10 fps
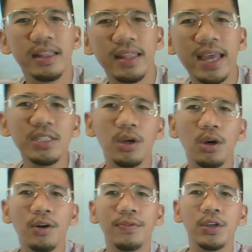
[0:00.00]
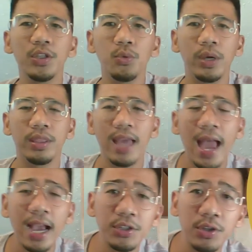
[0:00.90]
It's less
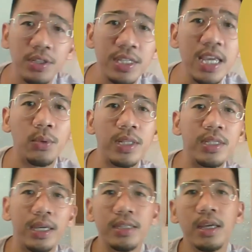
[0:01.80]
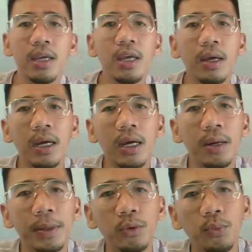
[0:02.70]
obvious with action sequences,
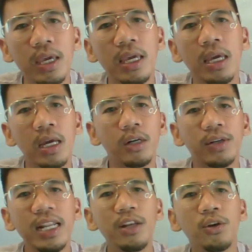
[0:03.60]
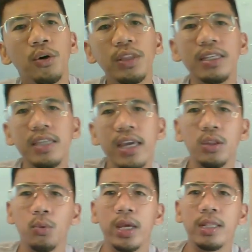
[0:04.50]
but we really
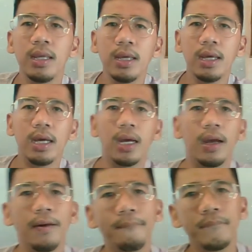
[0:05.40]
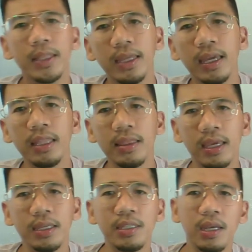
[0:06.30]
notice it when
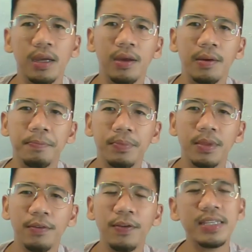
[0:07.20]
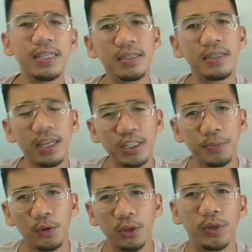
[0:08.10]
it is
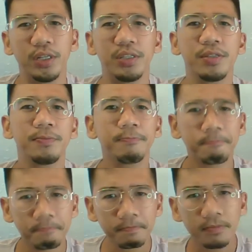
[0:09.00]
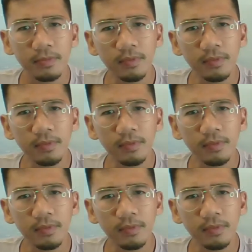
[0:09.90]
faces and spoken words.